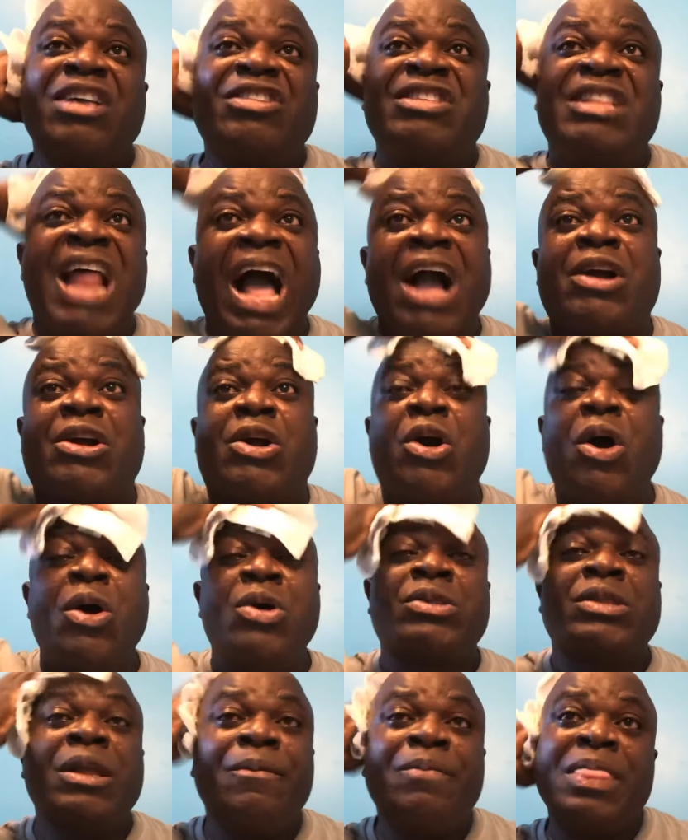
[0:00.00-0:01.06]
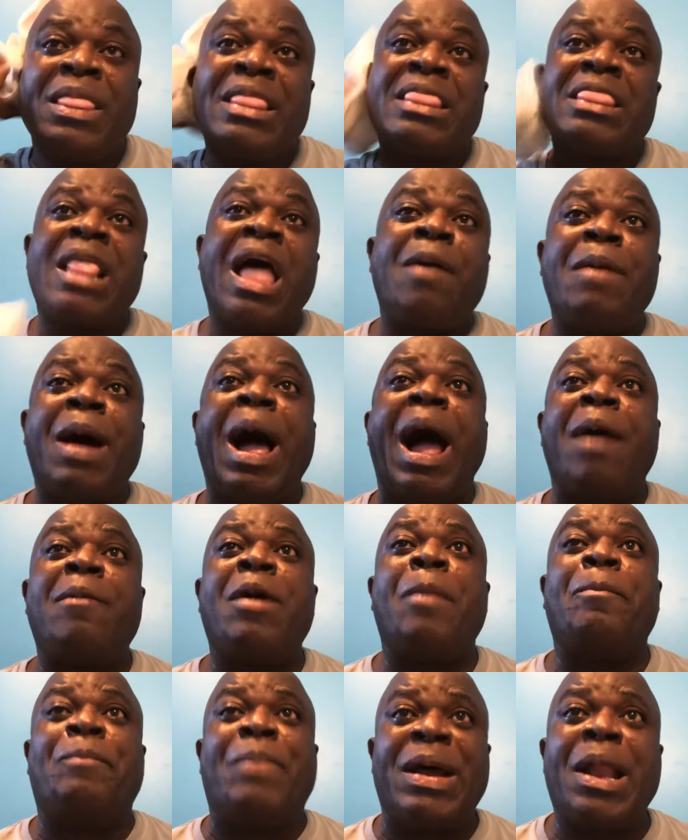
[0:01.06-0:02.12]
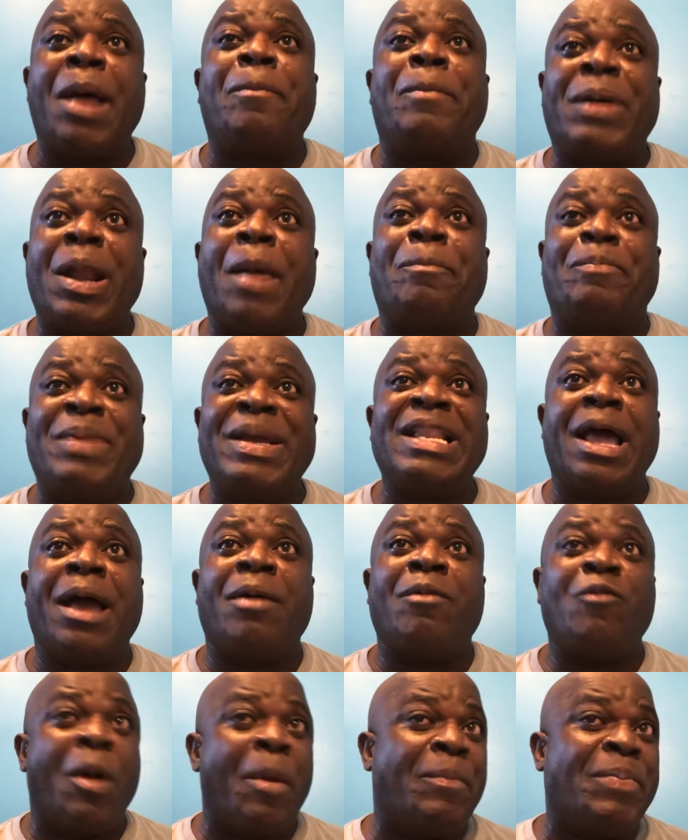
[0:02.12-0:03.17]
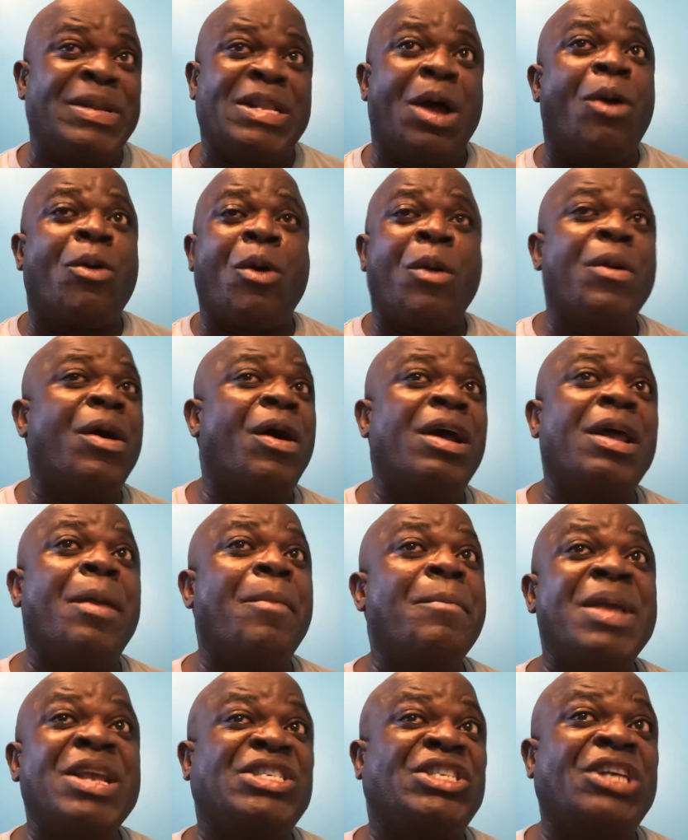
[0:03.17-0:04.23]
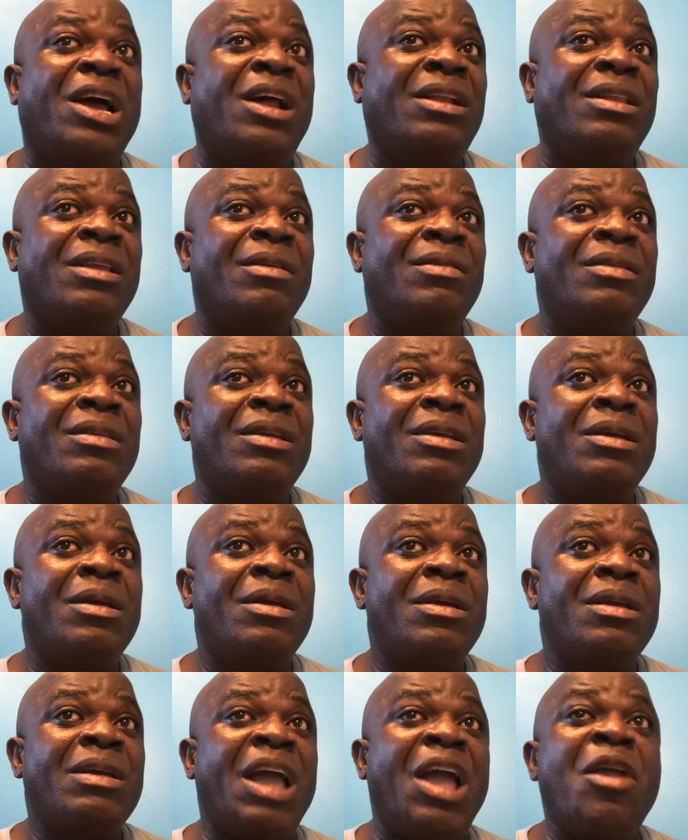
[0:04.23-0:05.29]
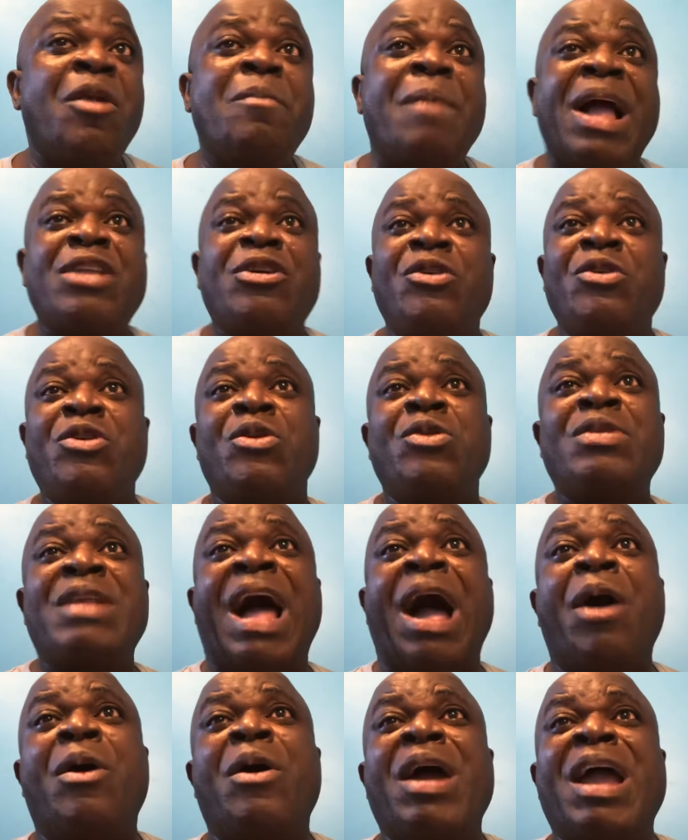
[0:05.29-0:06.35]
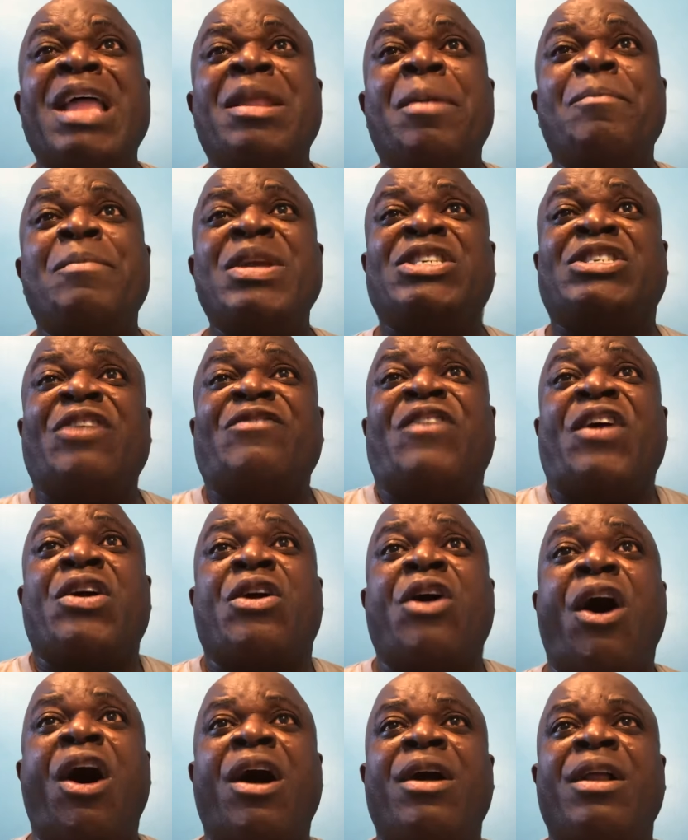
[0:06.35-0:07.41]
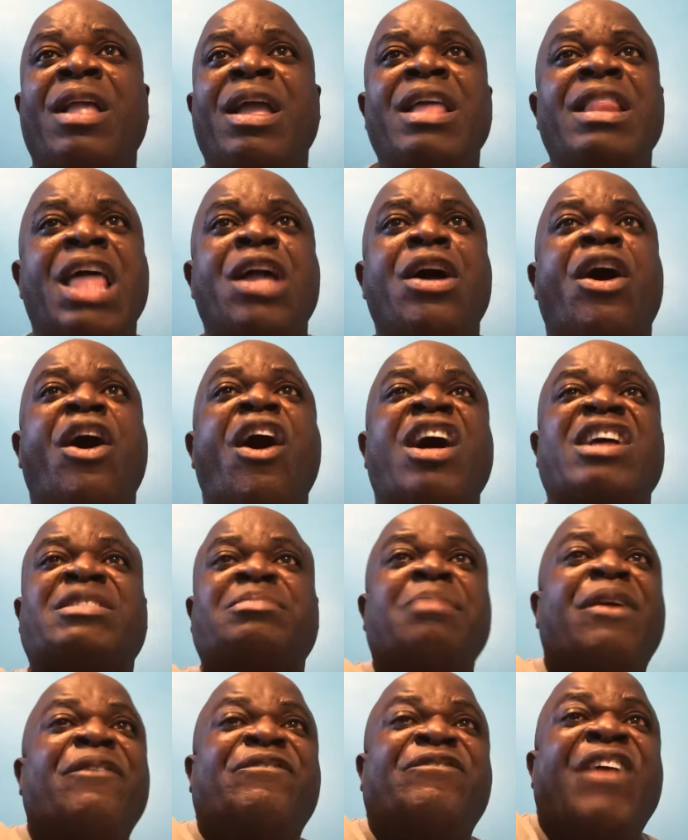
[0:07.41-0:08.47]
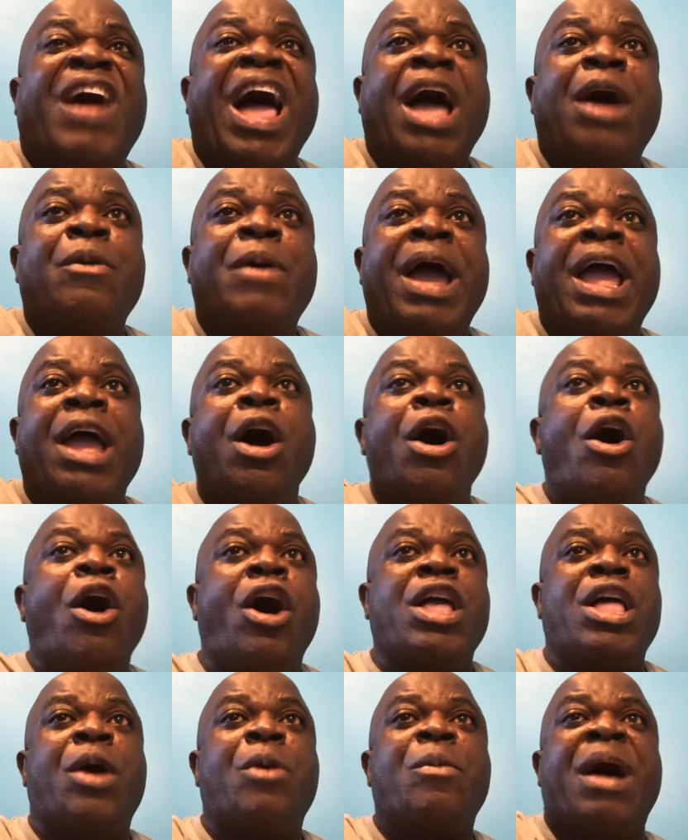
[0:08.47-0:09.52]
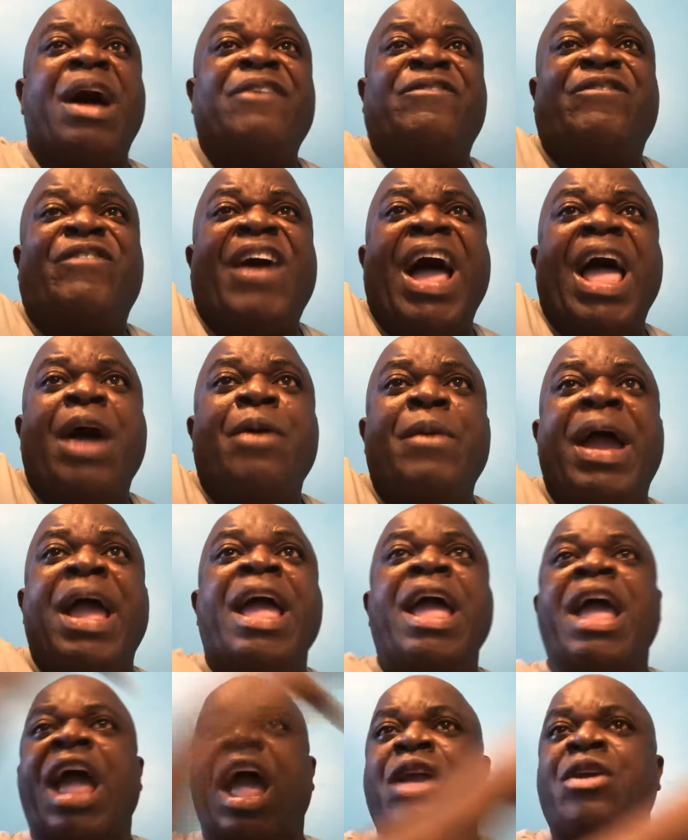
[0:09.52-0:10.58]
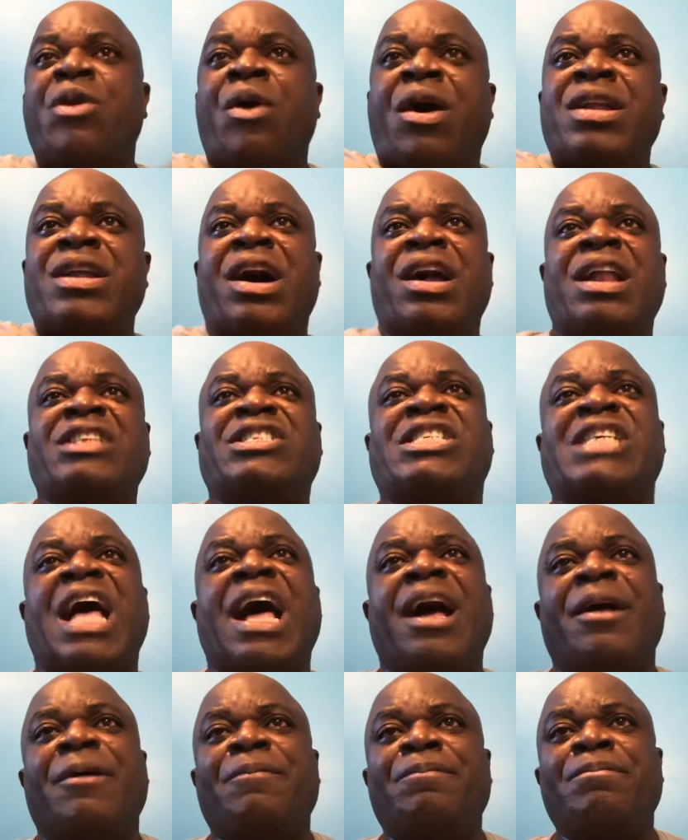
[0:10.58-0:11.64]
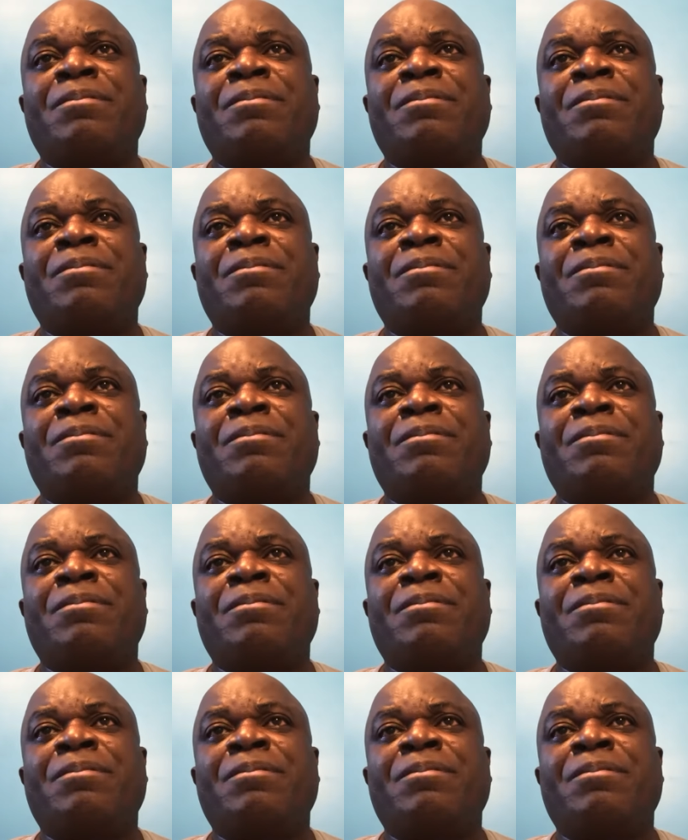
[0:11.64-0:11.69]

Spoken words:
It's not good. That's why our brother Peter, when Peter was going on his mission, can you imagine you're not on any mission for God, then your husband fire away or your wife fire away and you on the other side.